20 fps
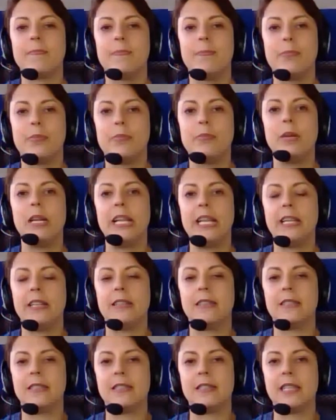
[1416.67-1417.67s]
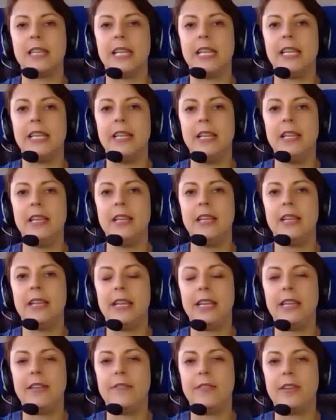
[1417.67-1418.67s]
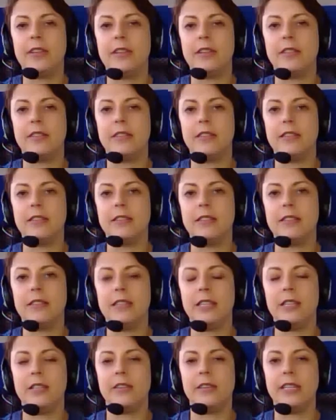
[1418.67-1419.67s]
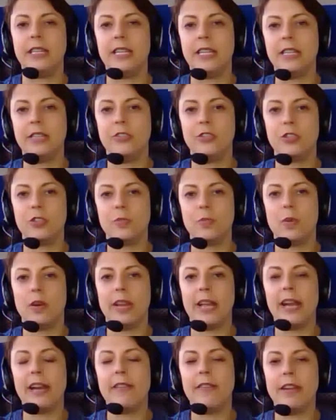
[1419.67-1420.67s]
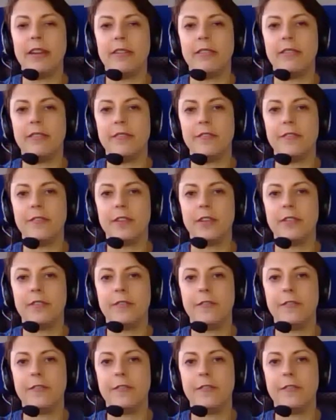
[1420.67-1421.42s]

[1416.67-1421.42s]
brilliant to see, even in just one area of